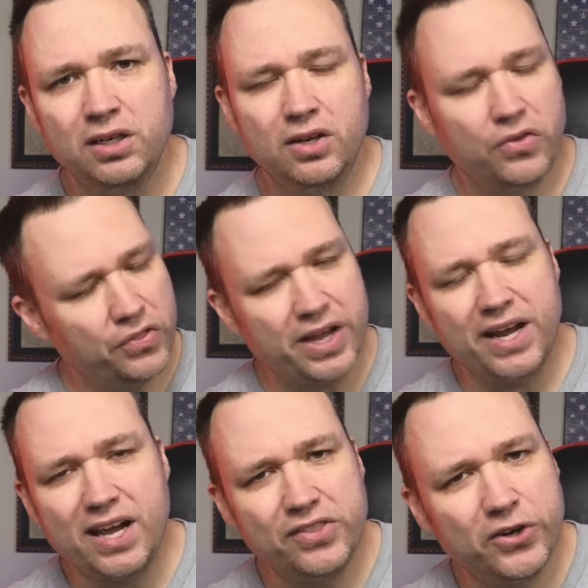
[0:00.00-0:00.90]
They
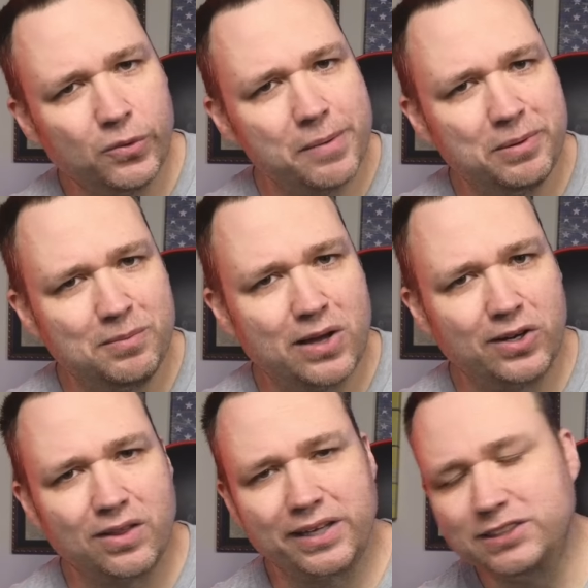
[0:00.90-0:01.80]
had their
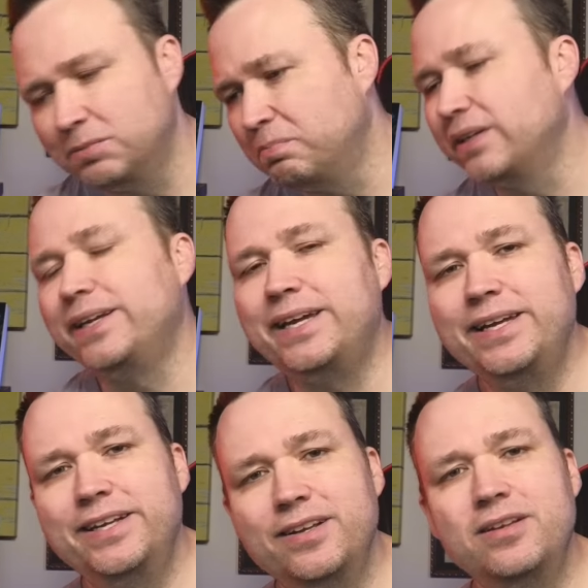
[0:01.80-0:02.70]
weapon-mounted lights, but he
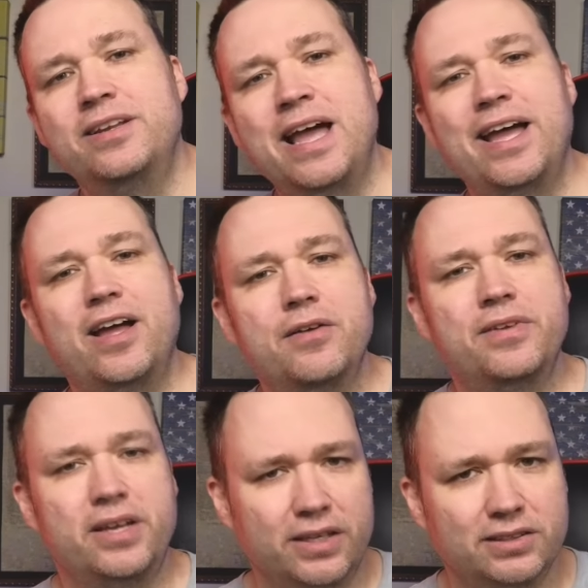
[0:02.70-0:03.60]
didn't have
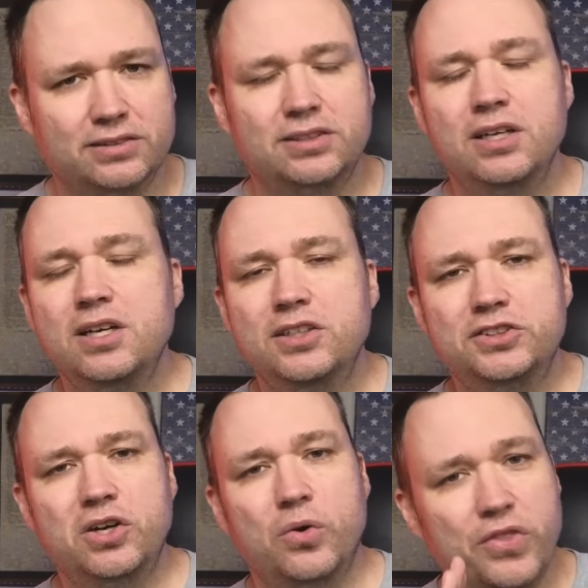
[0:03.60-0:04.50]
his.
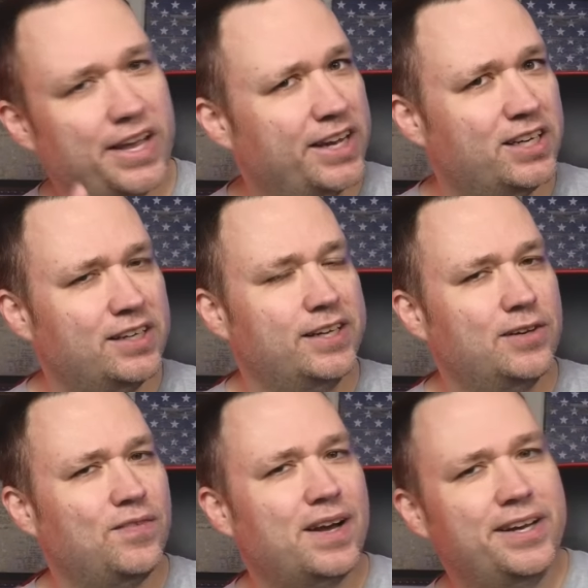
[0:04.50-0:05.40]
So they could
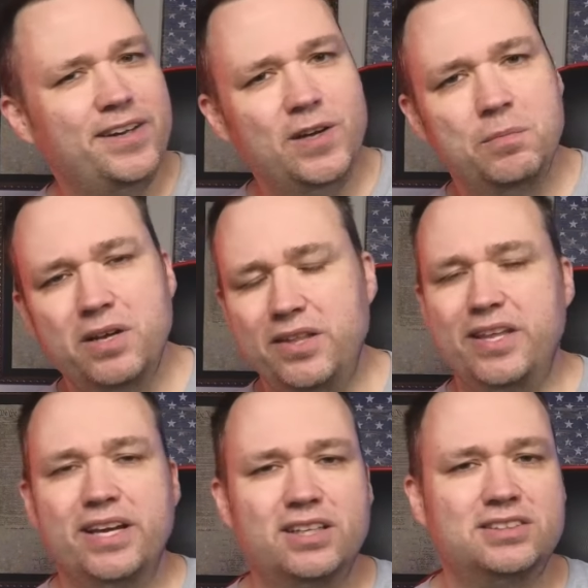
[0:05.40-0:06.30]
identify him and
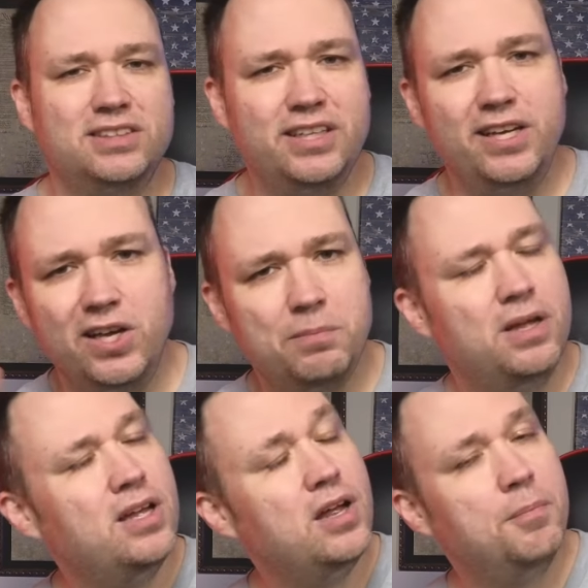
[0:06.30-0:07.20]
they could see him,
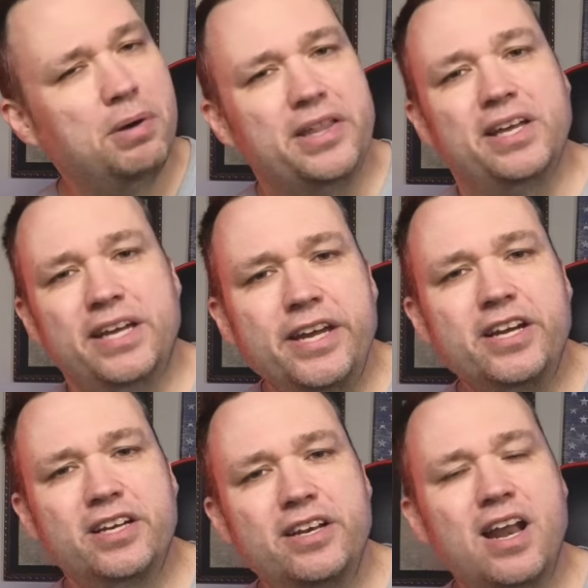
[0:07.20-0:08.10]
but he
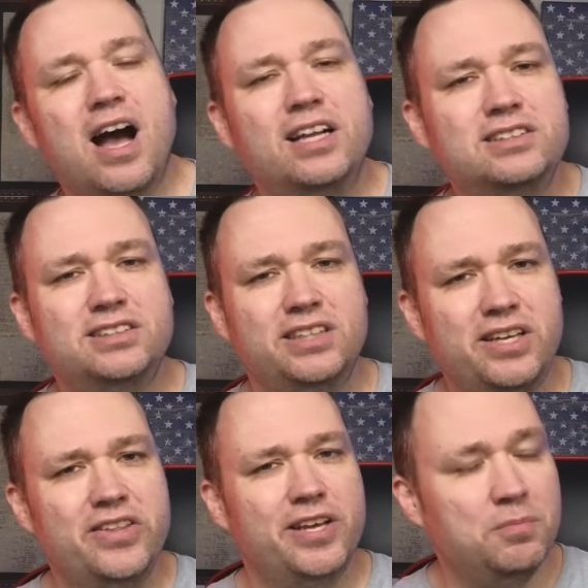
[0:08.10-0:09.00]
could not see
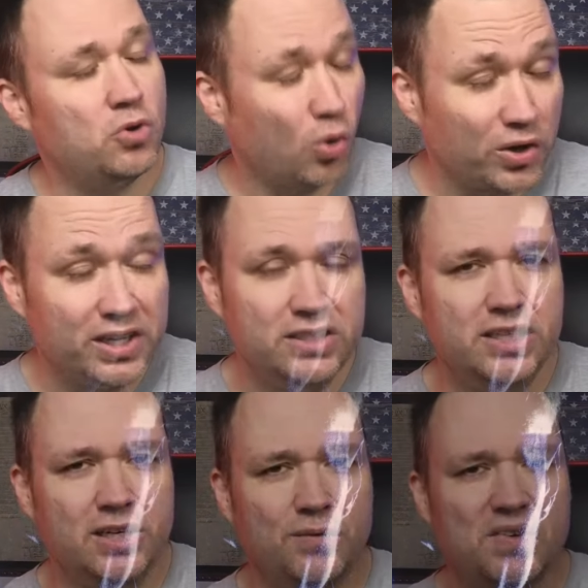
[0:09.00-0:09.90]
them or
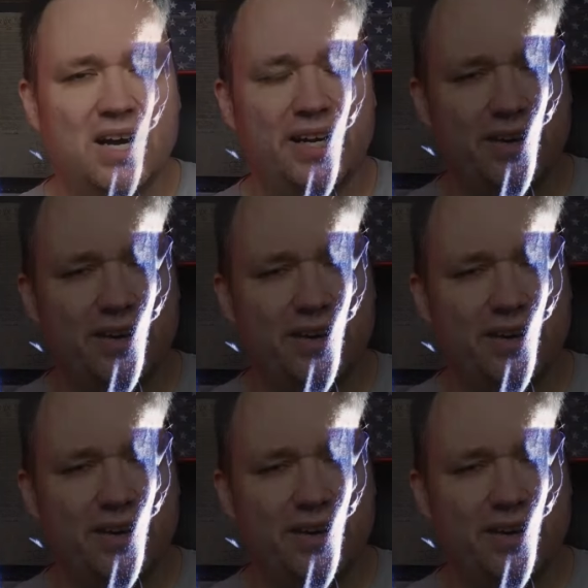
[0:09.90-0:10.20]
identify